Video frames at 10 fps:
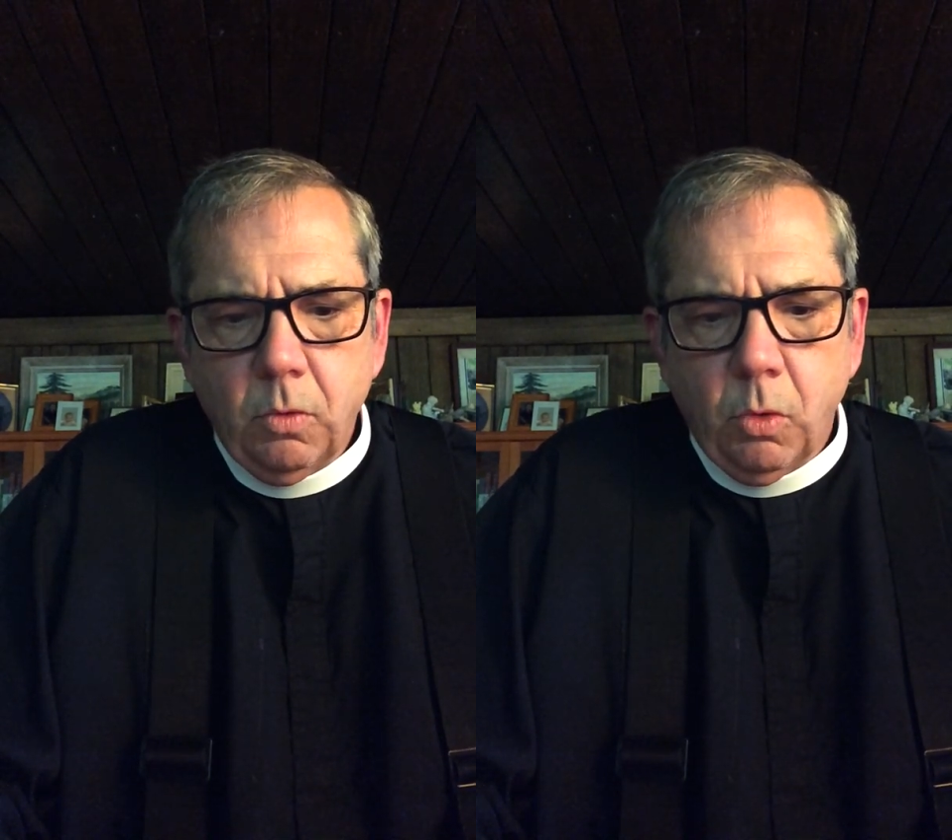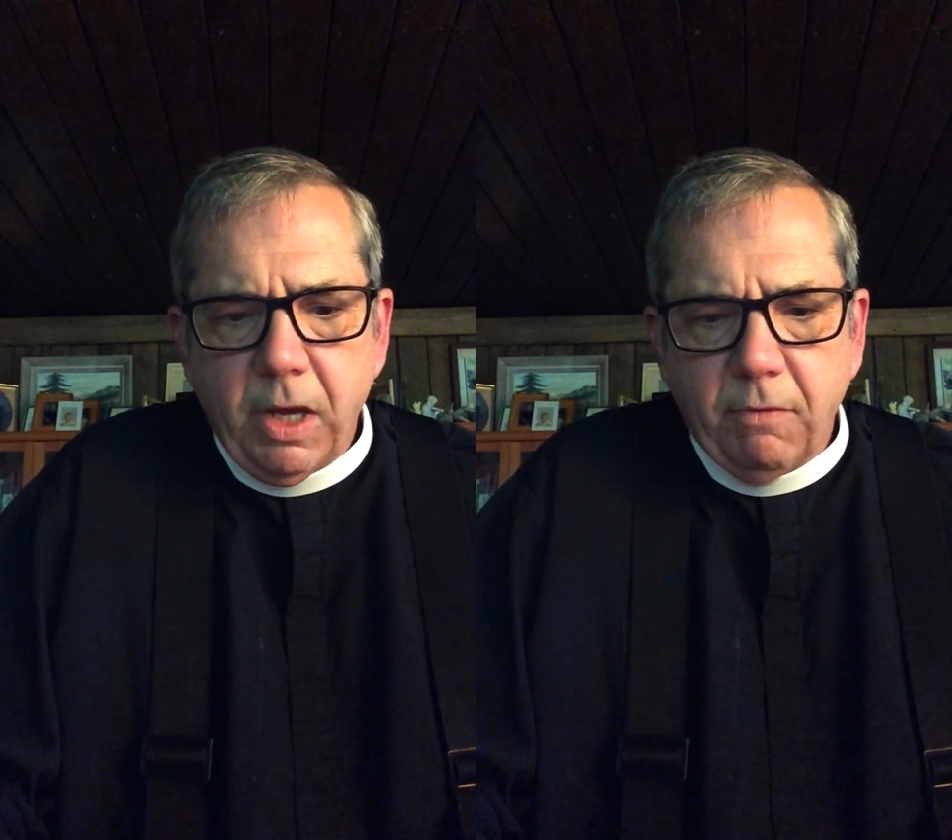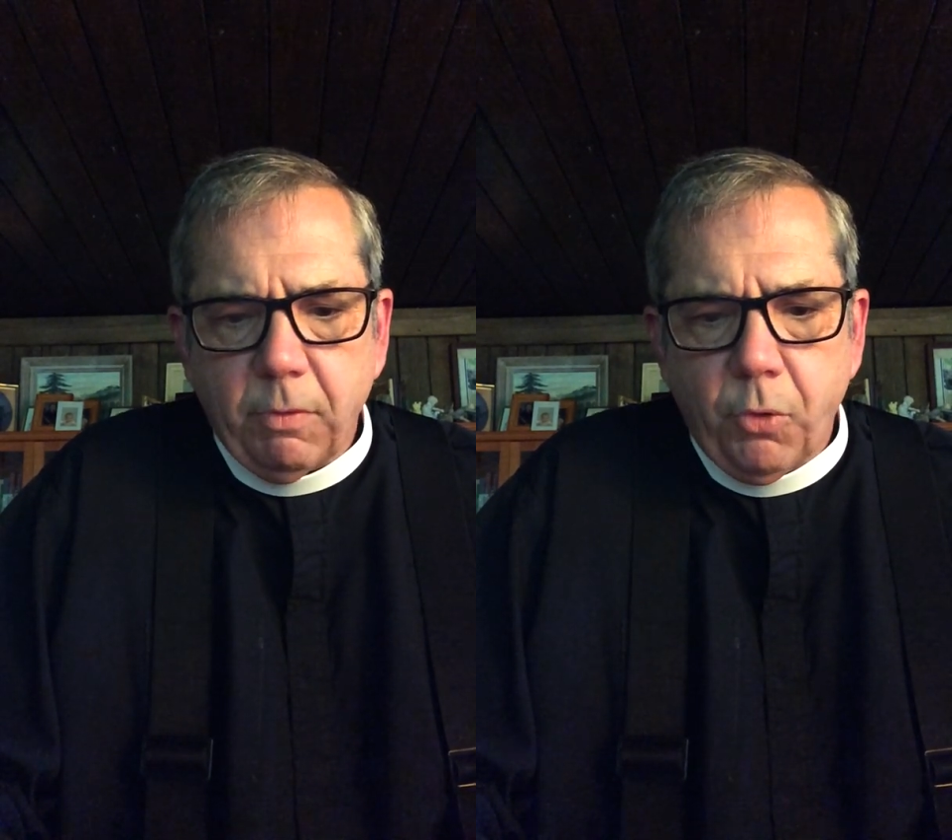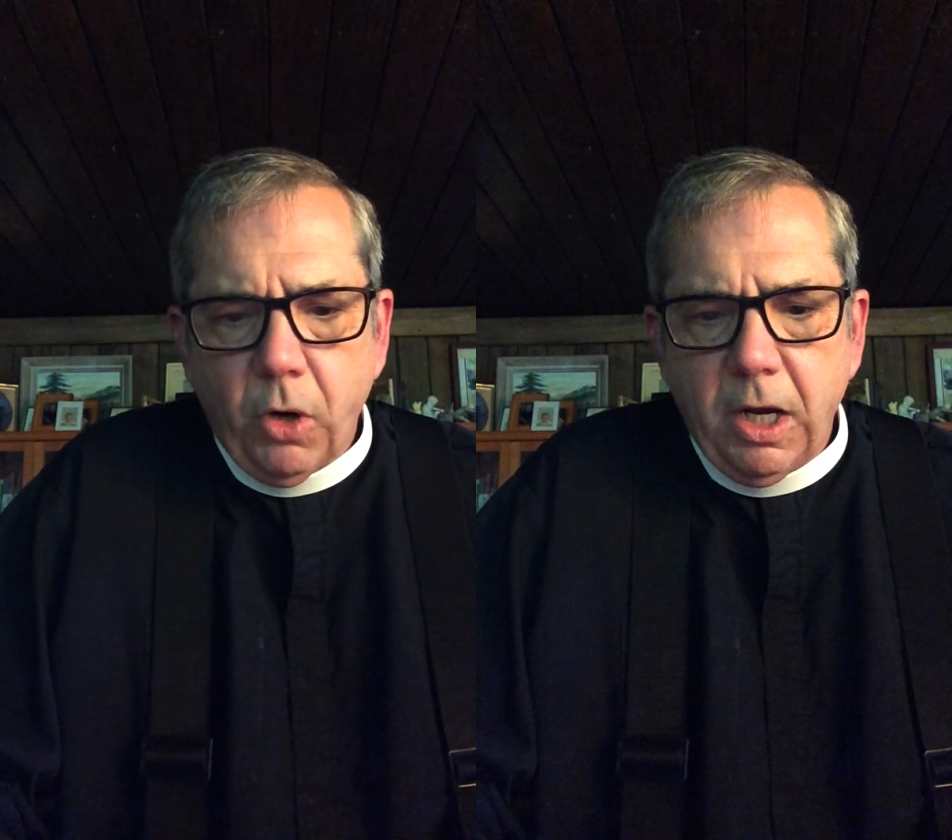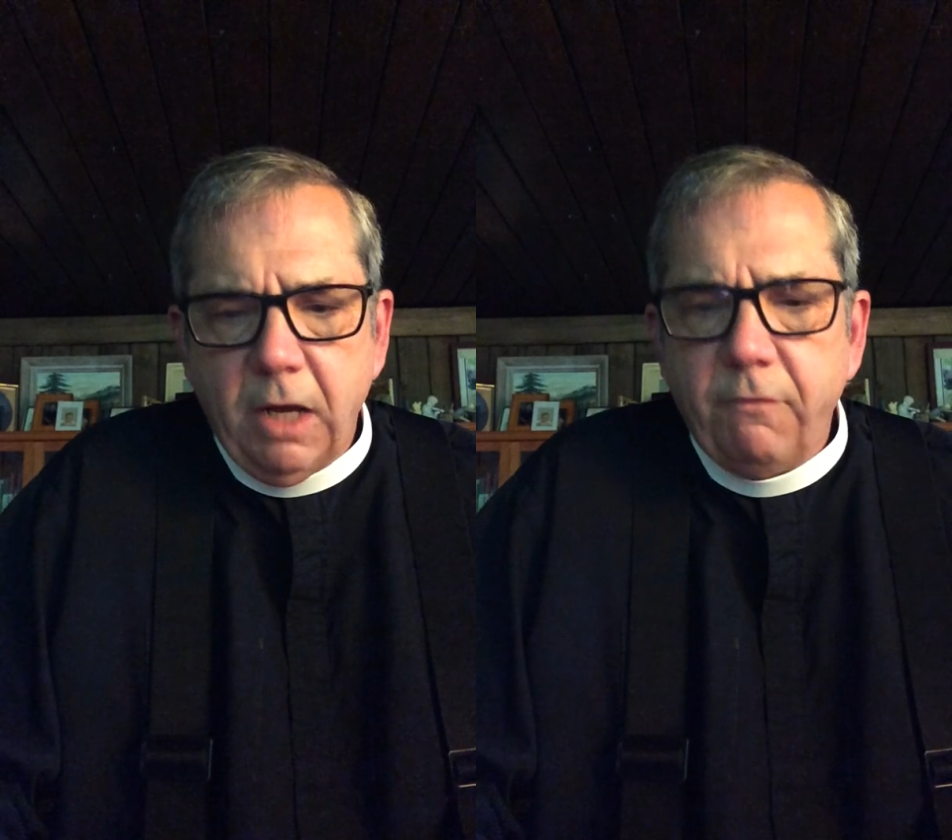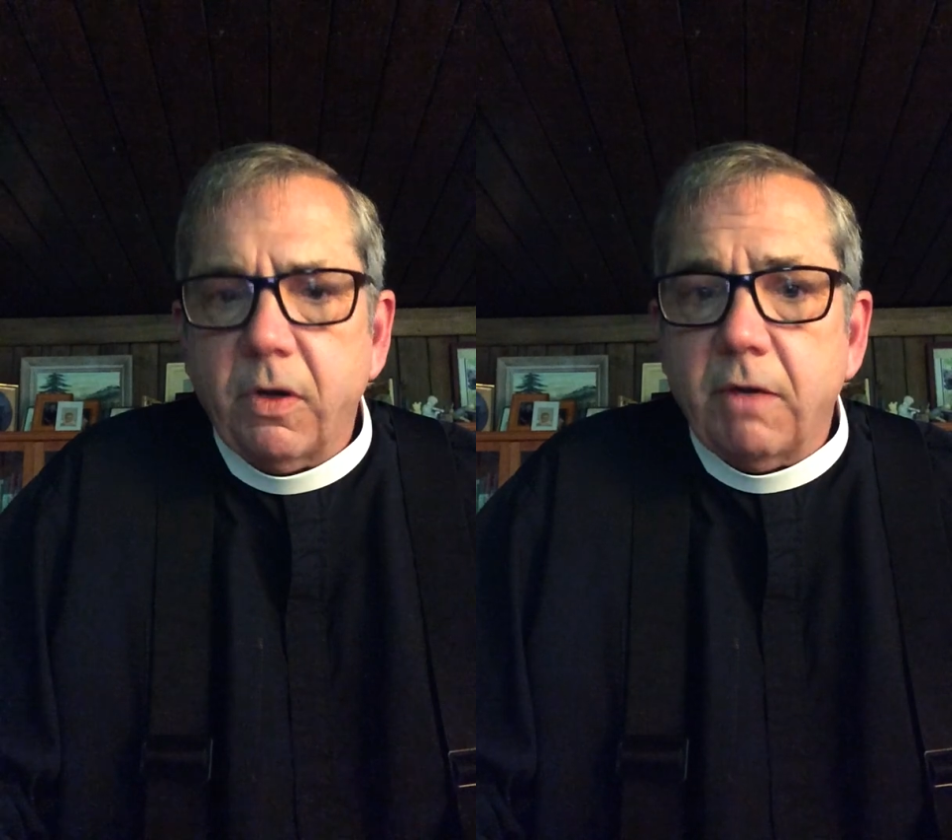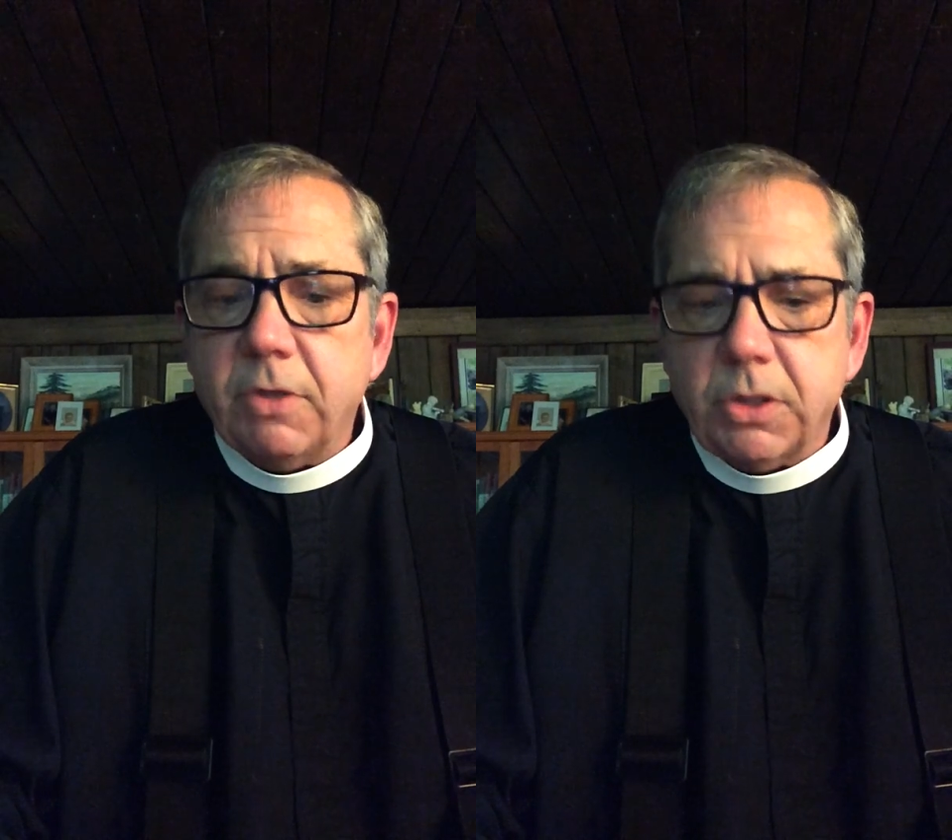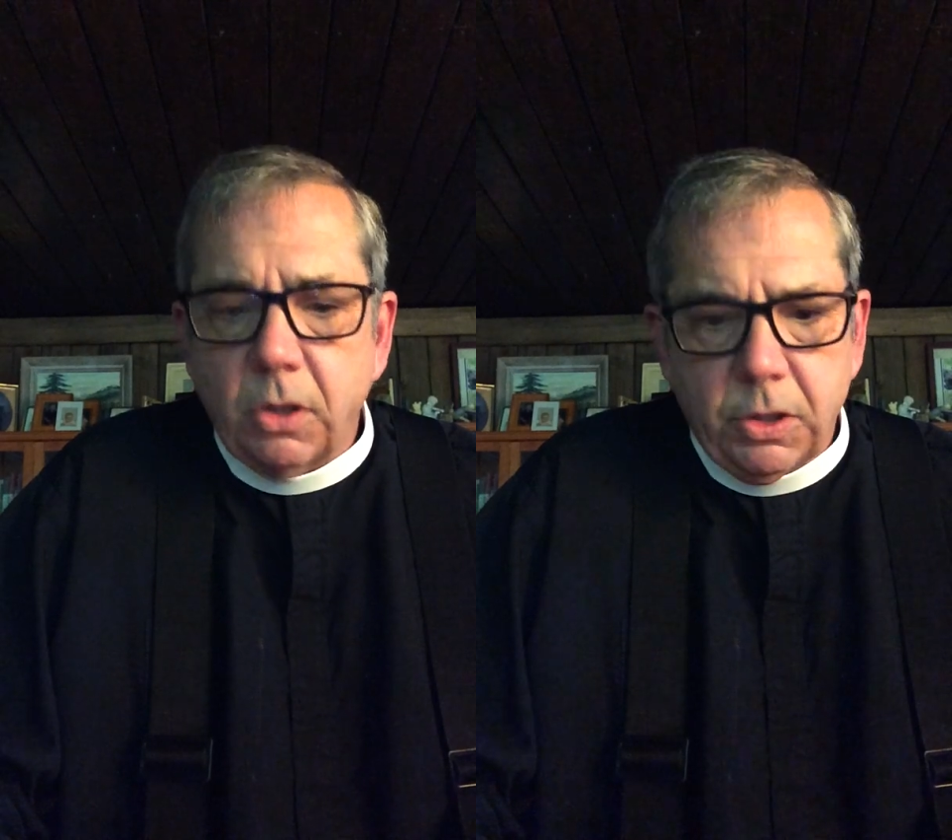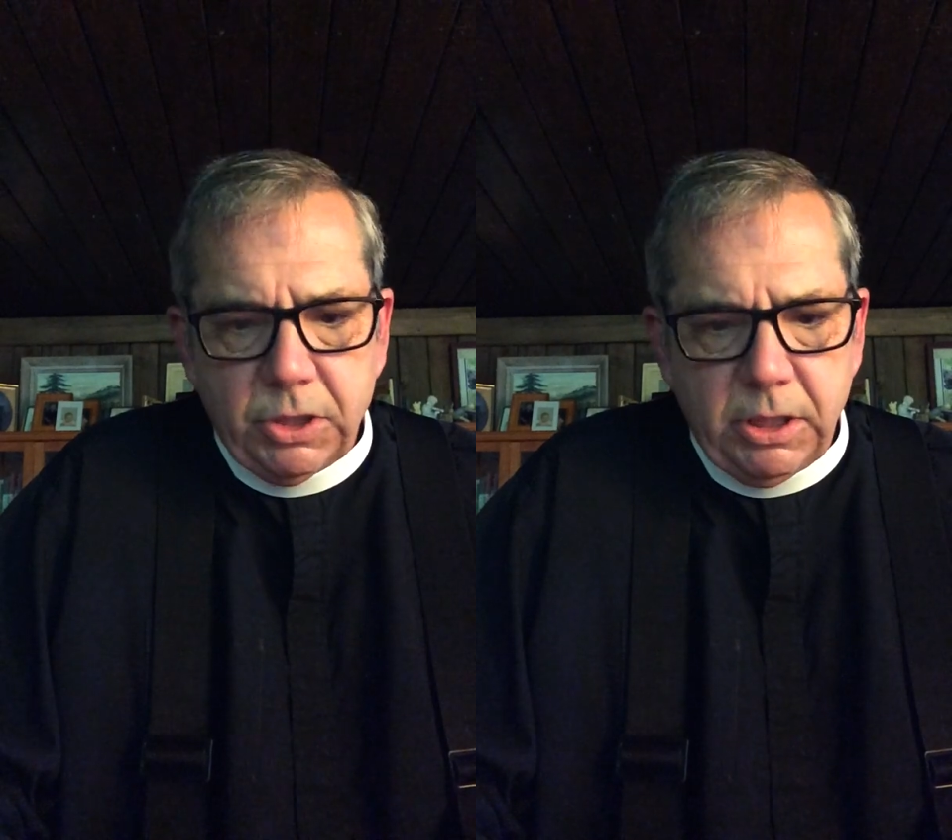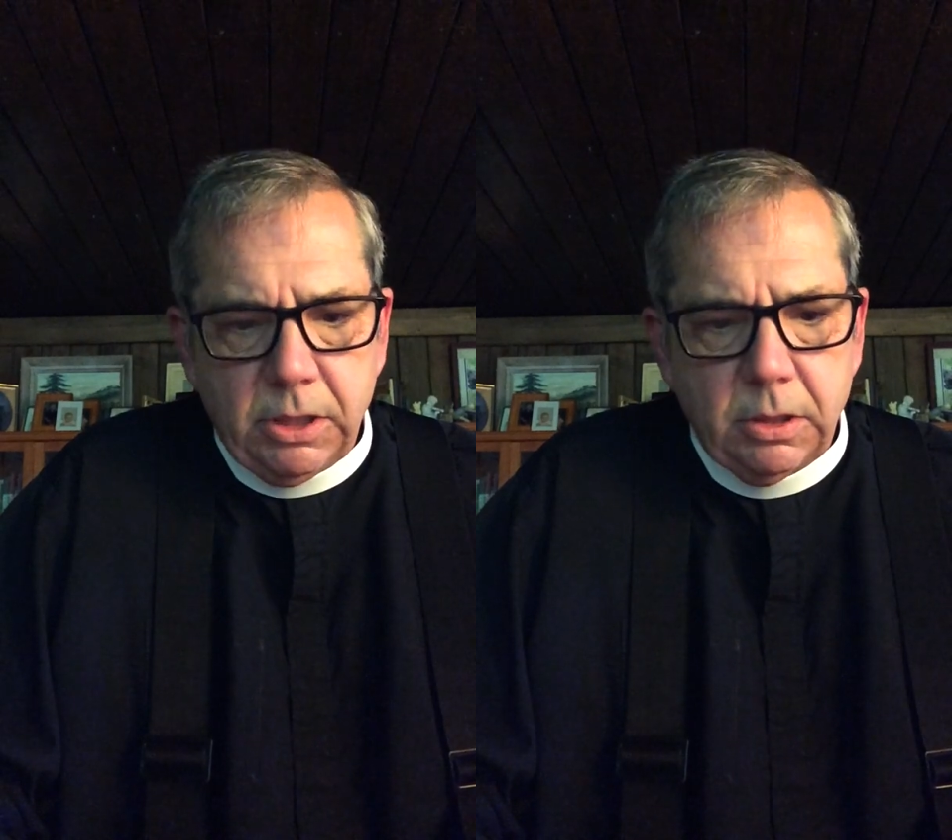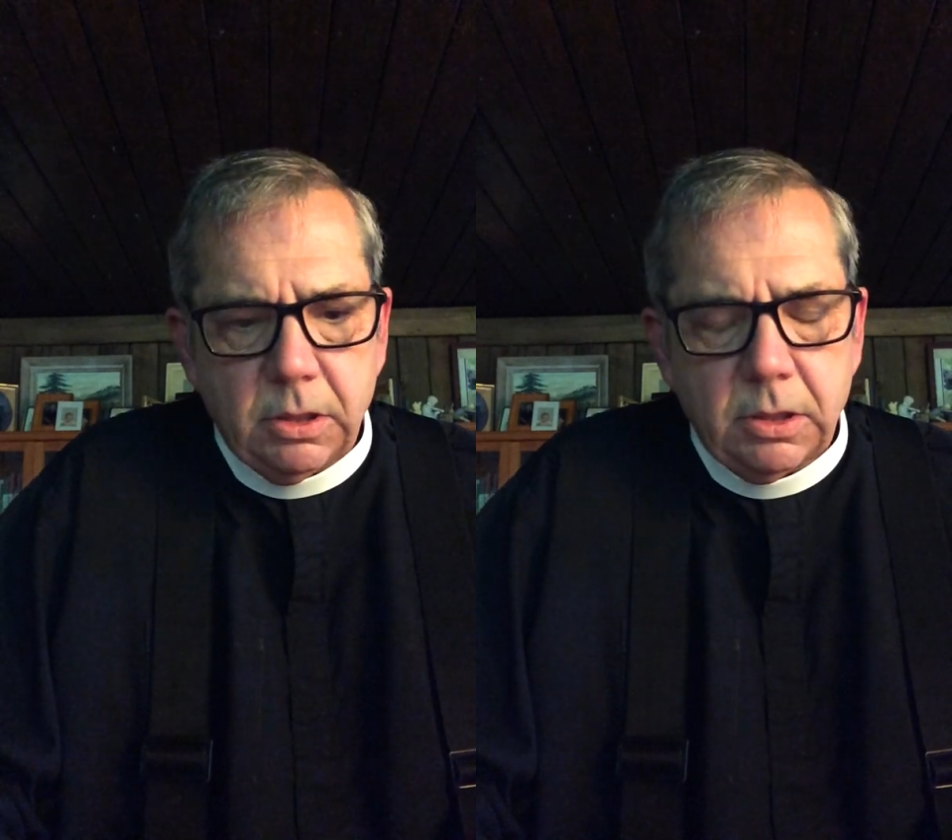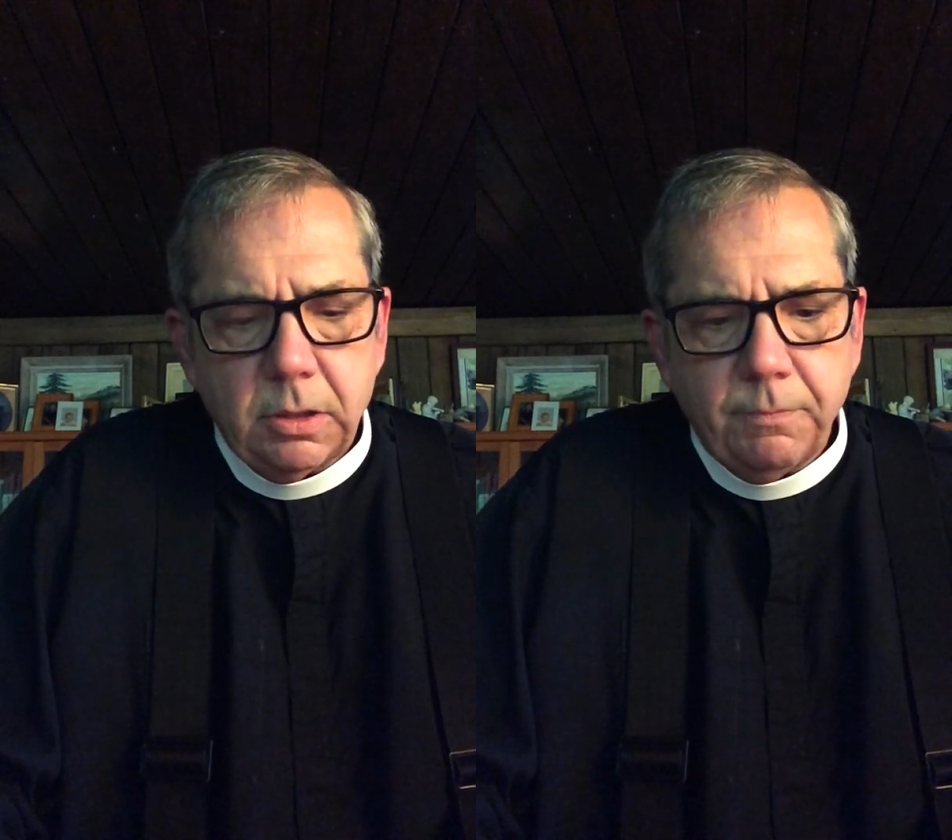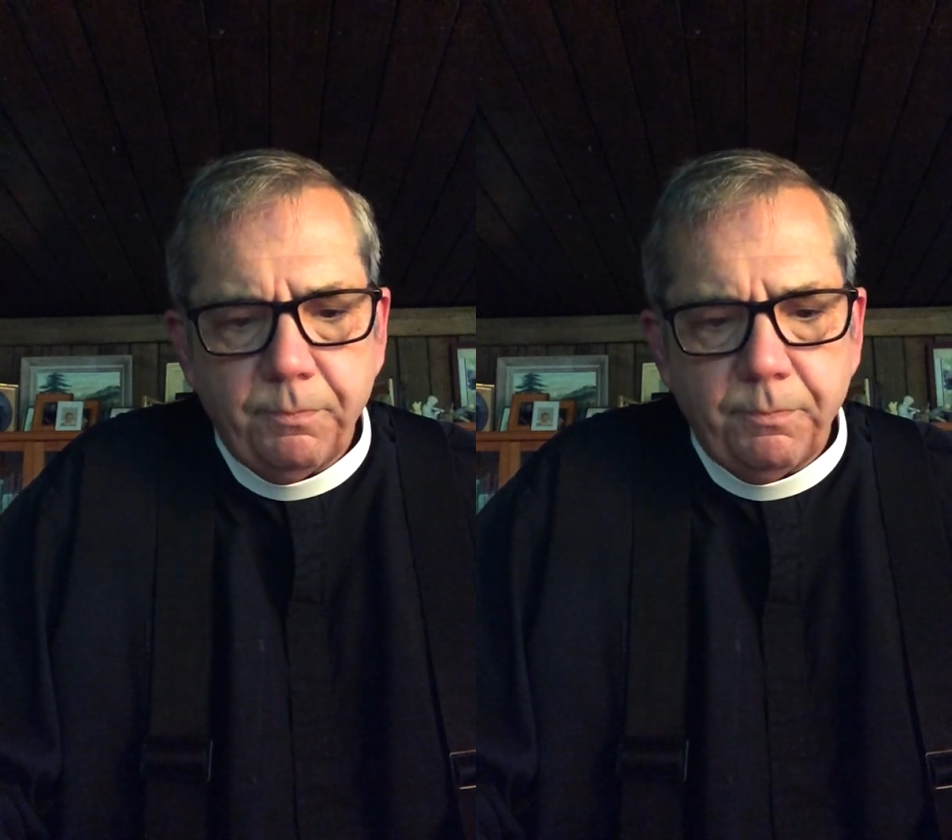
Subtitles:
Will we ever pray, forgive us our sins?